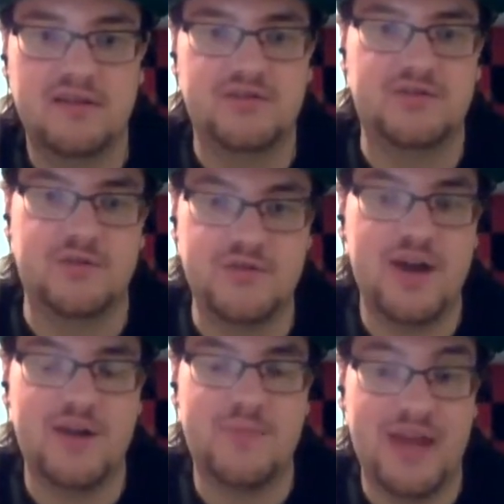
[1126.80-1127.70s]
So you
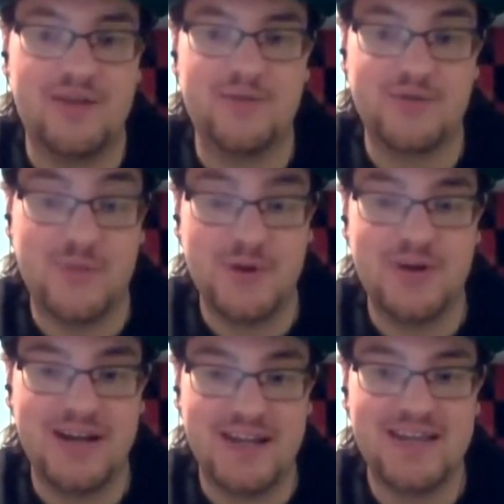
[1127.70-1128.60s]
got to pick which one you're
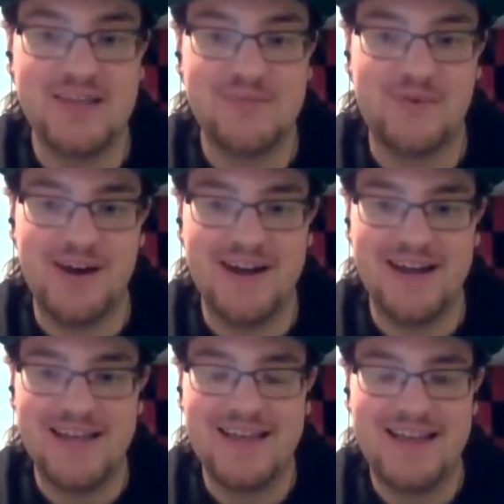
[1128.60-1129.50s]
going to keep, right?
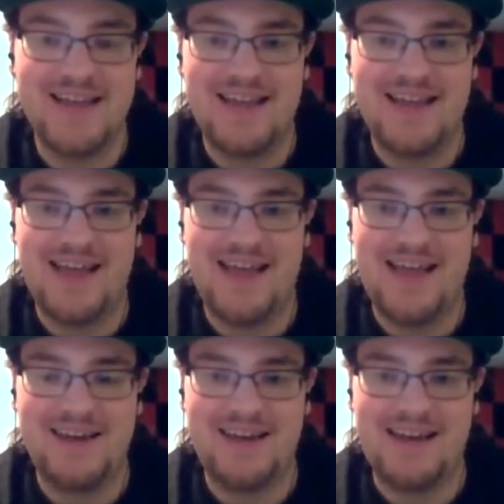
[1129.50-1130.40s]

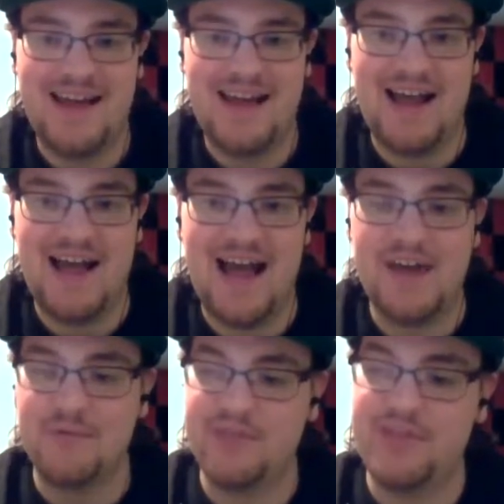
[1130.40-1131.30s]
And I
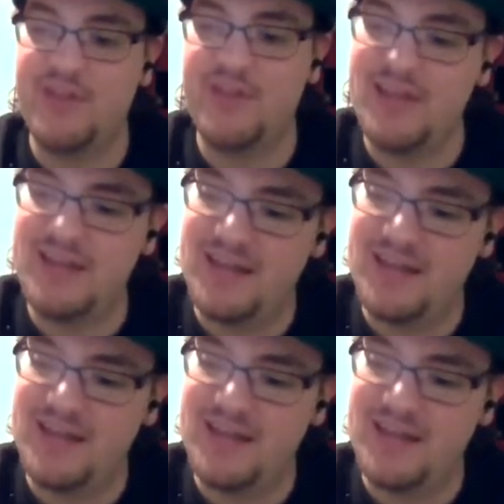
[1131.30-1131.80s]
don't think